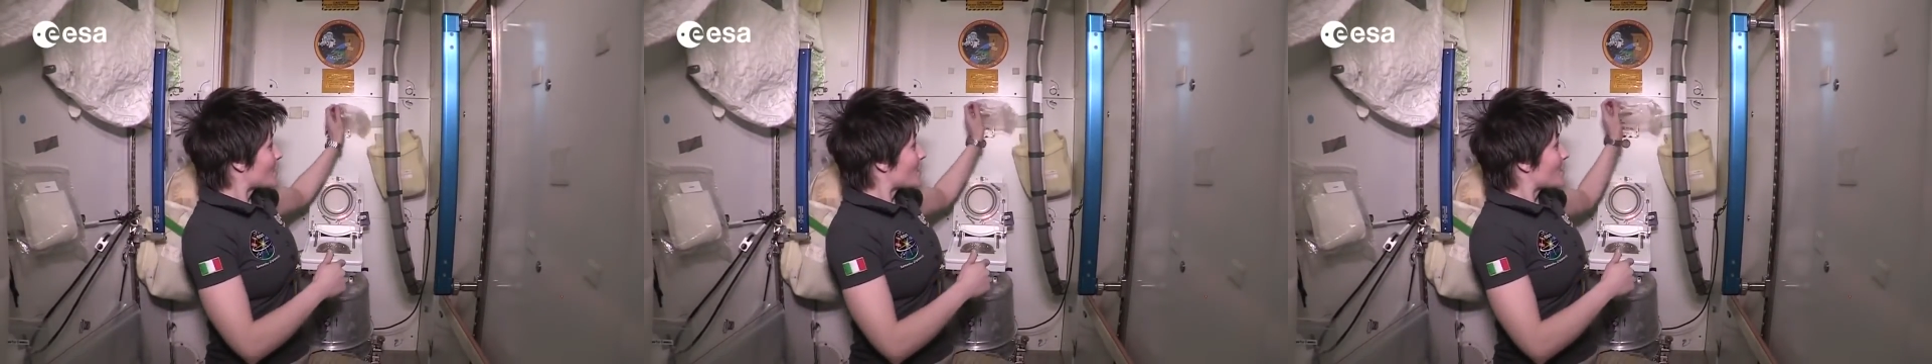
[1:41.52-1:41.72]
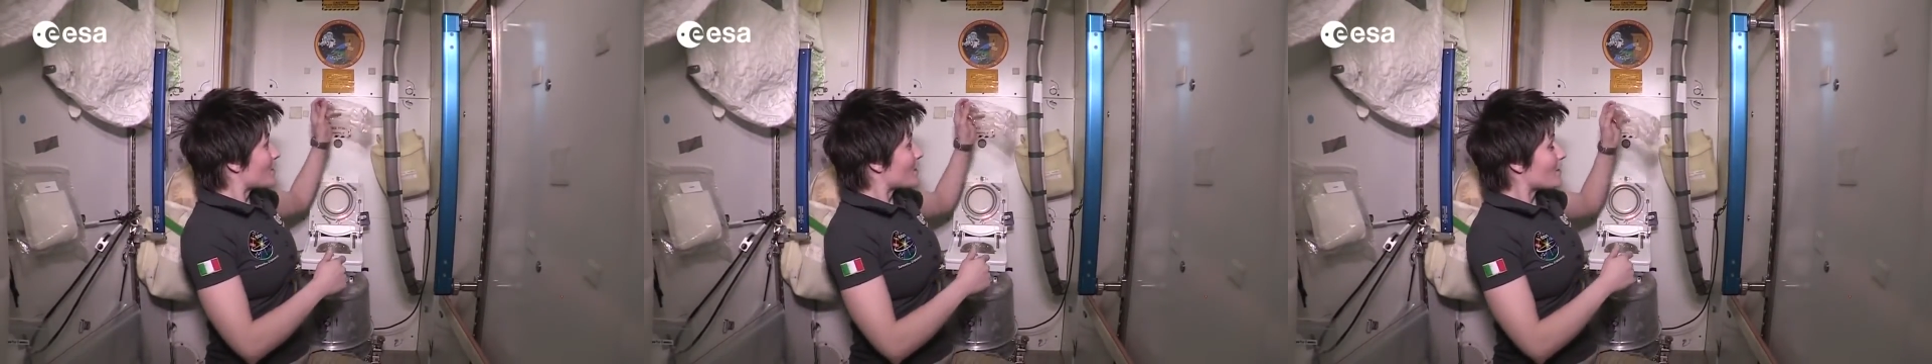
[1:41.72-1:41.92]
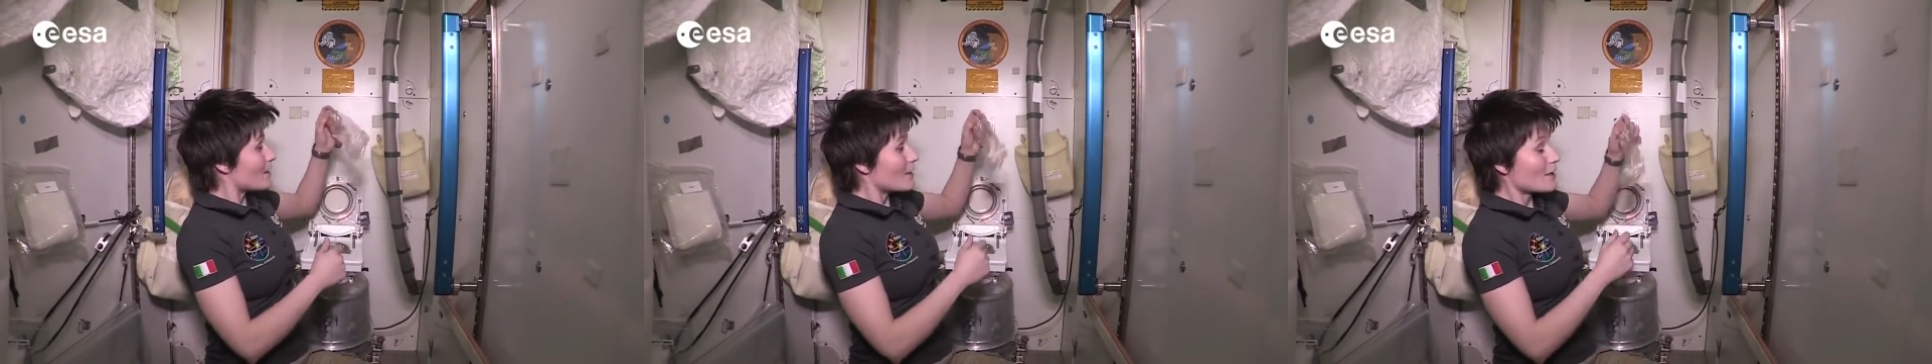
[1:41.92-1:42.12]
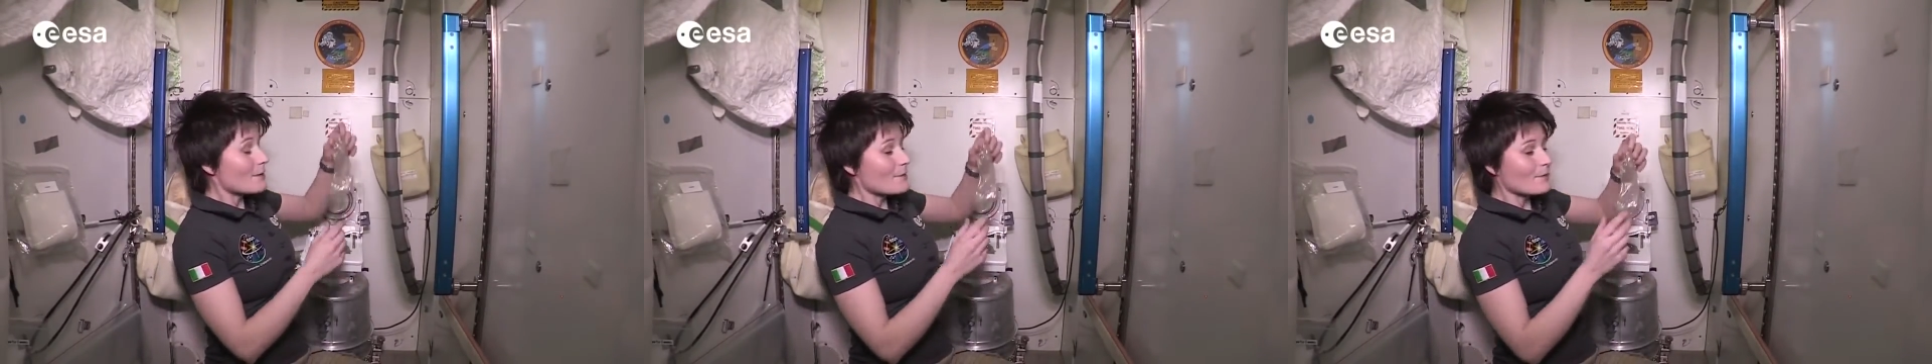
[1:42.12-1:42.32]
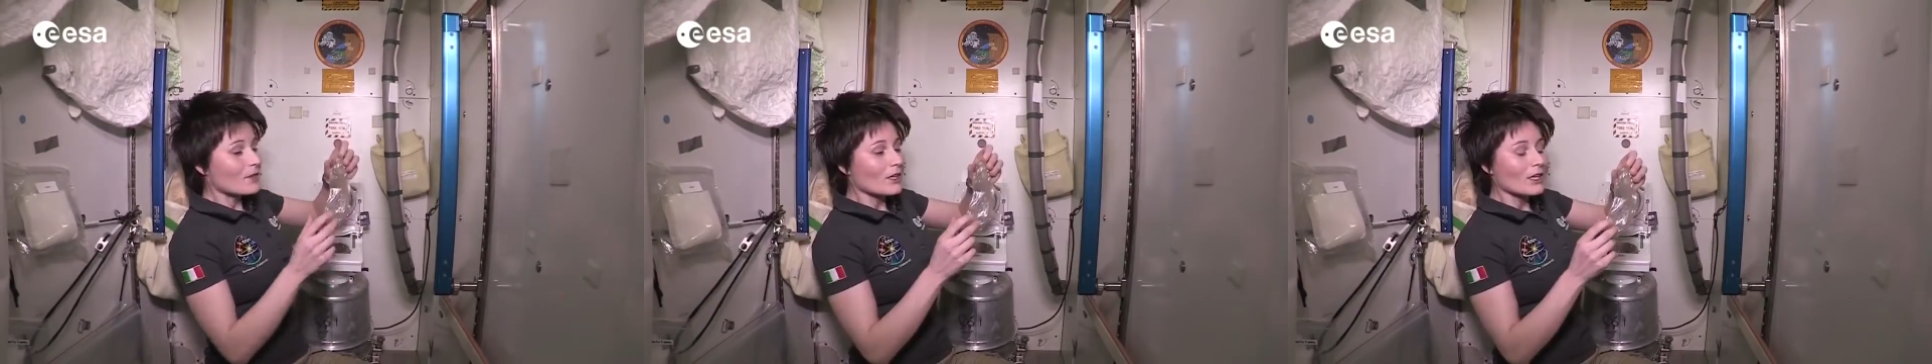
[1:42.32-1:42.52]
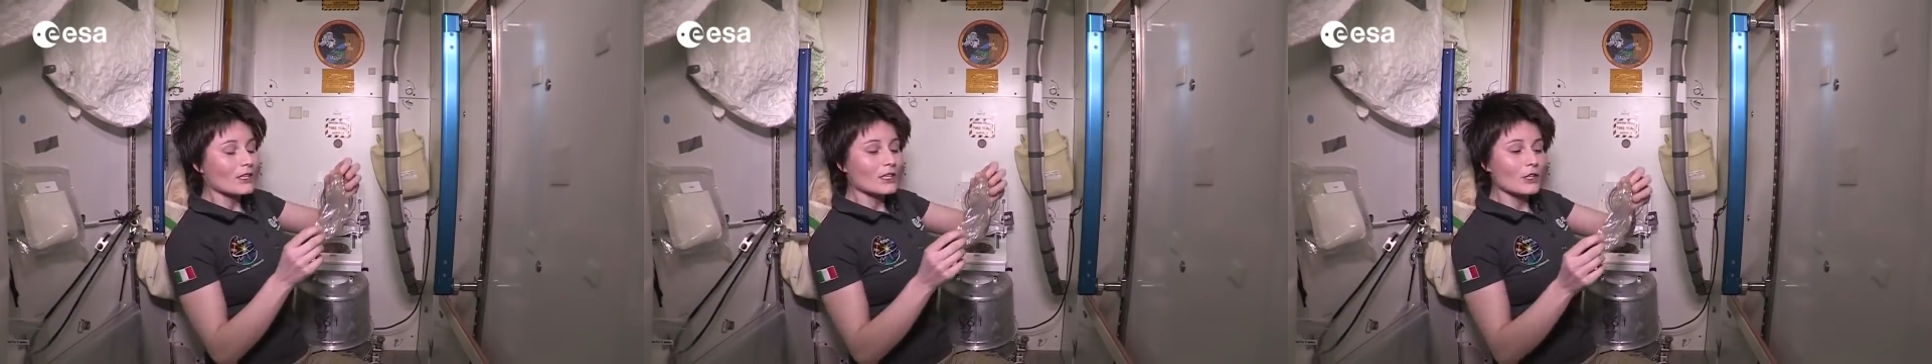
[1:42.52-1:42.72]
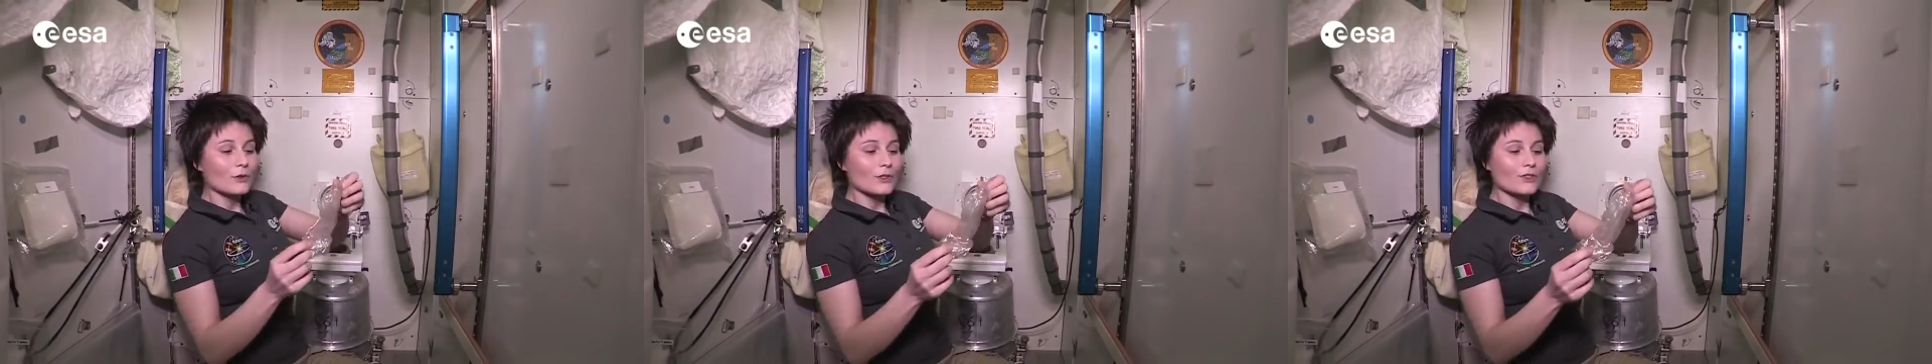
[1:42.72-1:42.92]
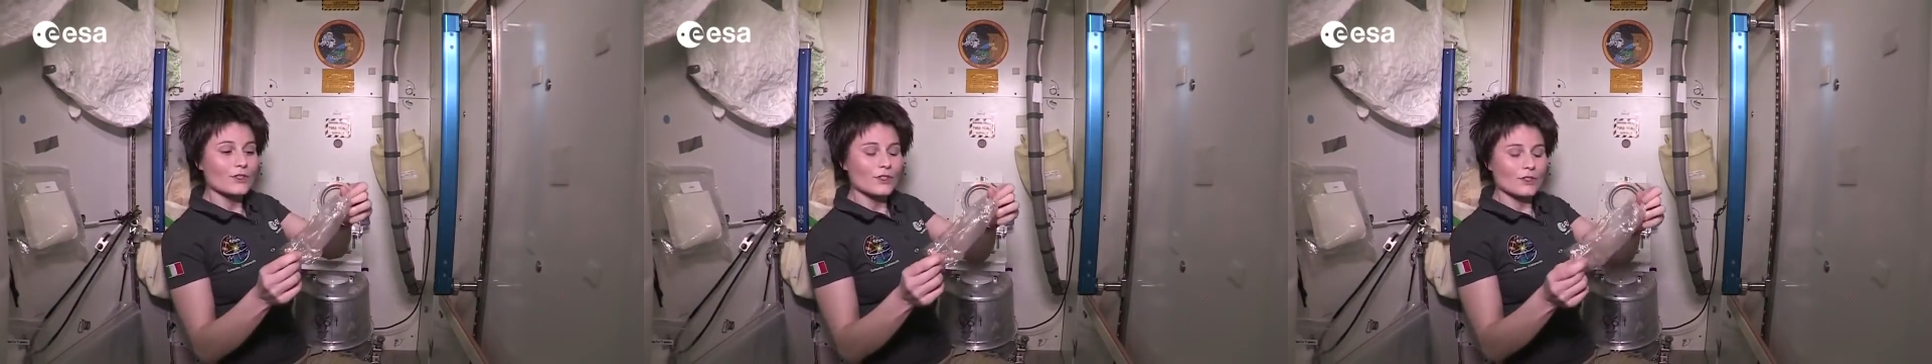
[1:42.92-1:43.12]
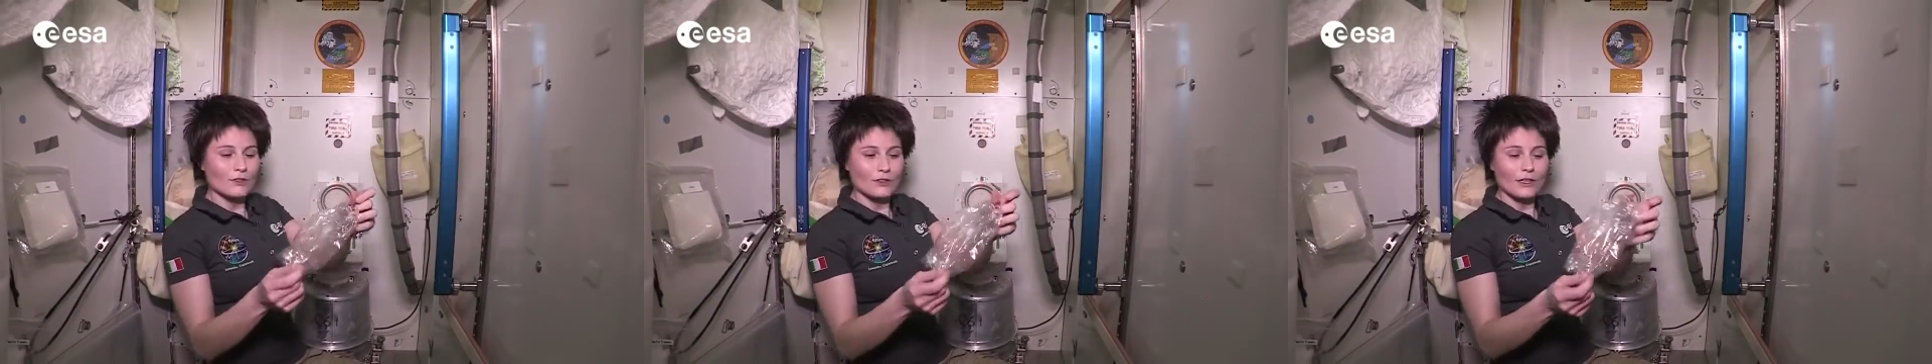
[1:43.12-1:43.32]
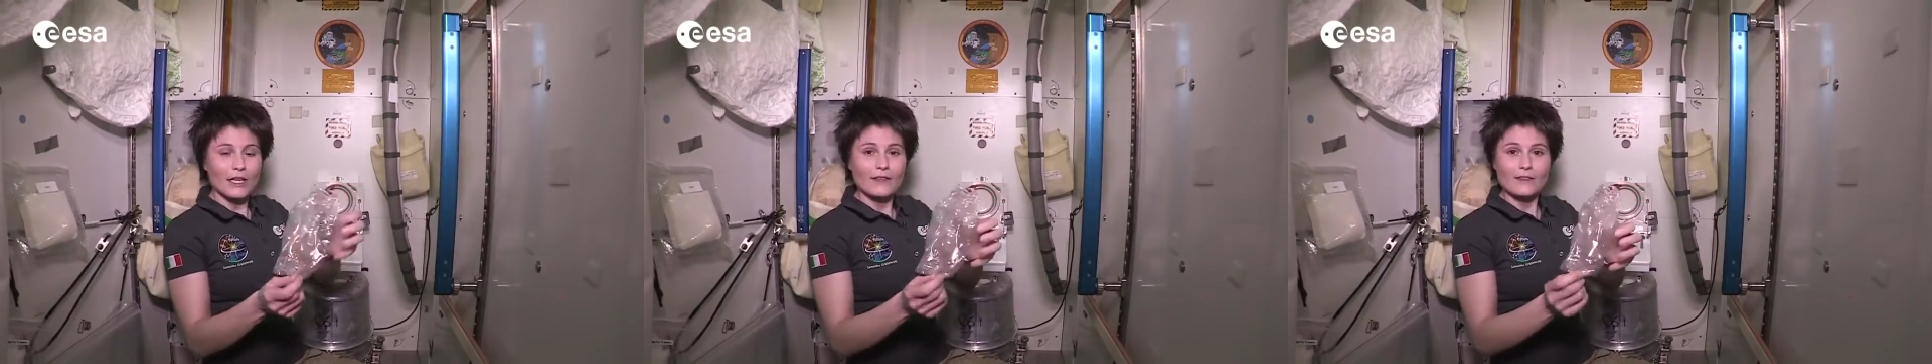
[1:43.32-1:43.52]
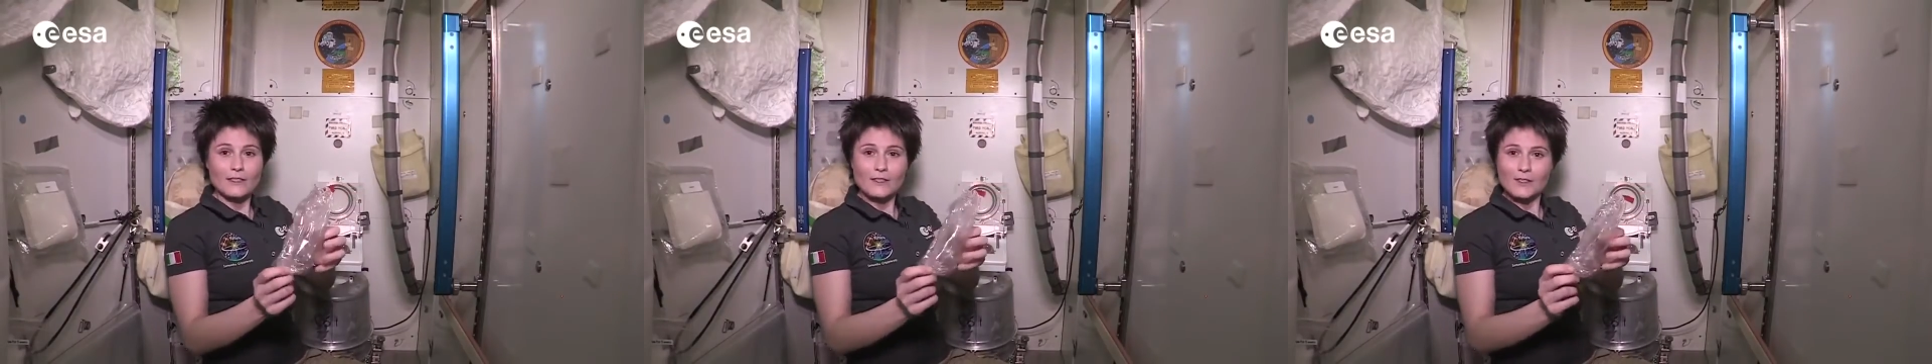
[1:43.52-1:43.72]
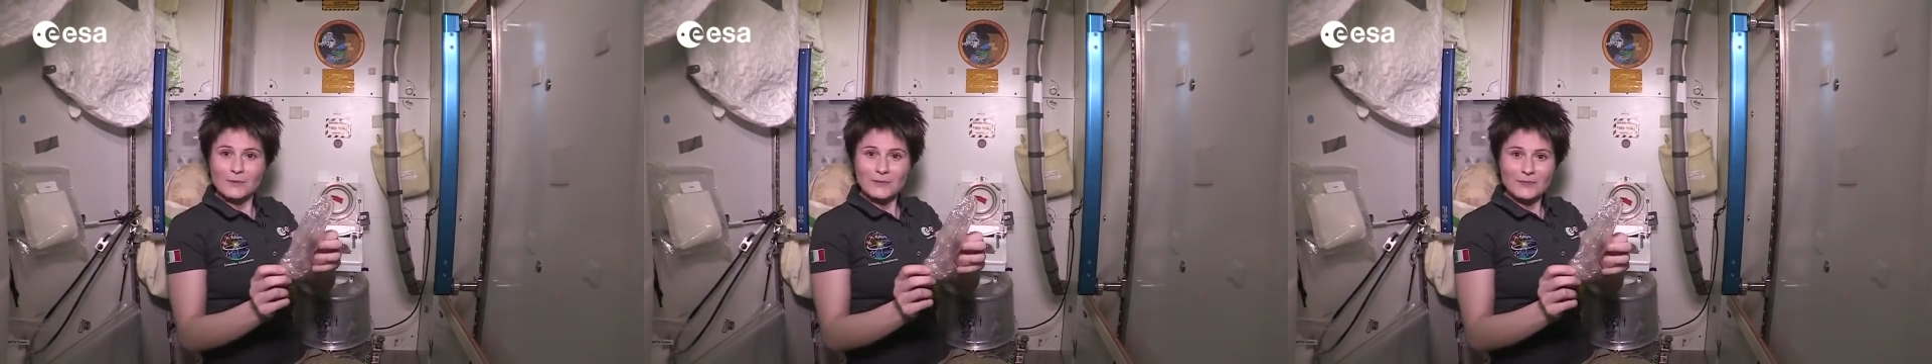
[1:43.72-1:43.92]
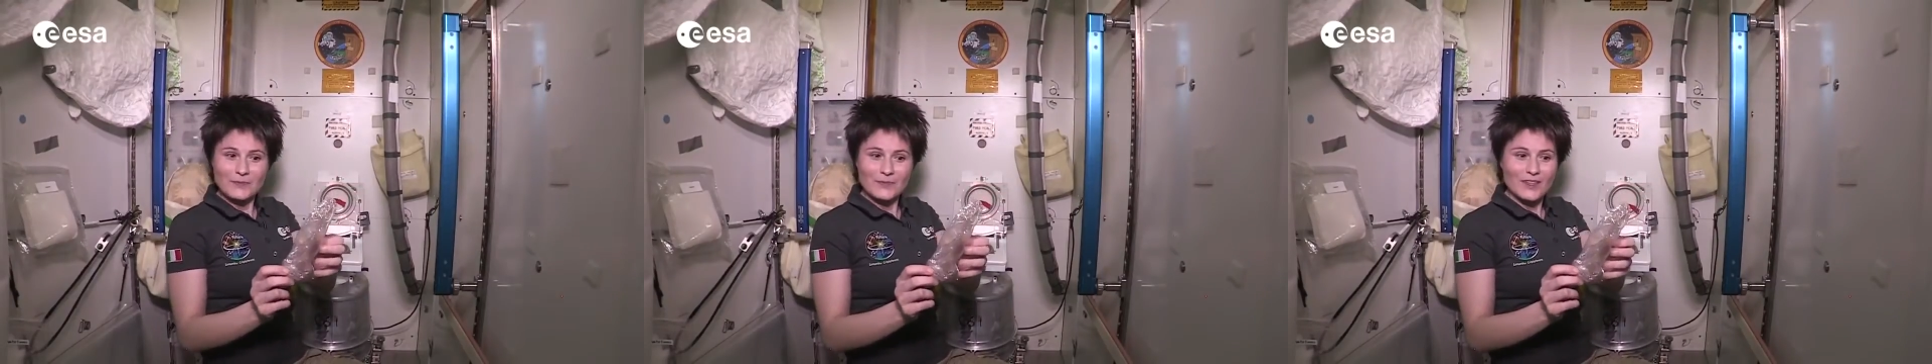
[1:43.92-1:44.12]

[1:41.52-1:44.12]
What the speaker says: in there. It looks like this.